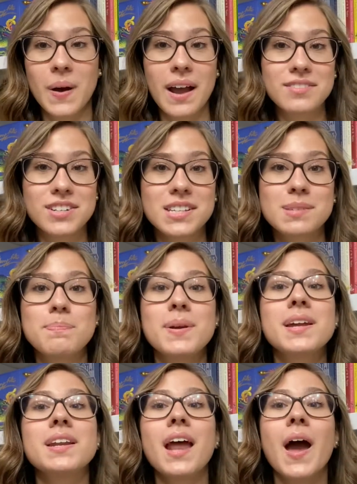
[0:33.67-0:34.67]
I've just
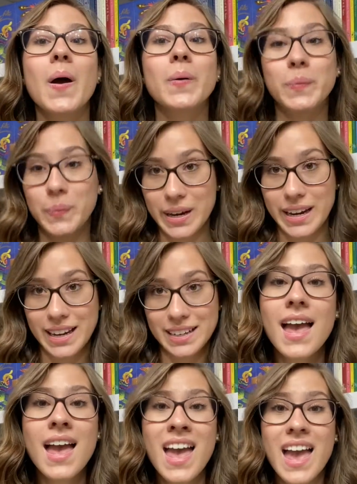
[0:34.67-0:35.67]
been reading,
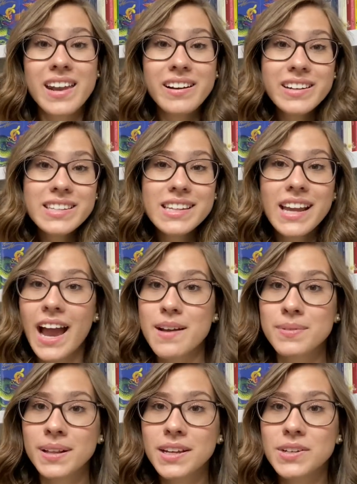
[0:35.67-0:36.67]
and honestly I
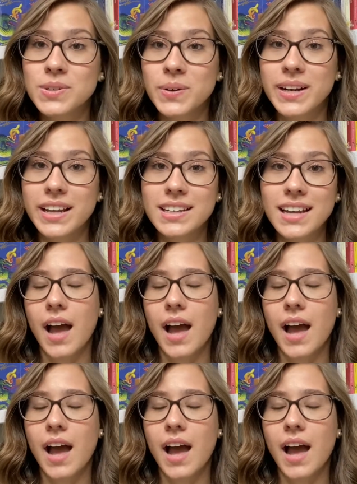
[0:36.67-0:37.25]
really enjoyed it.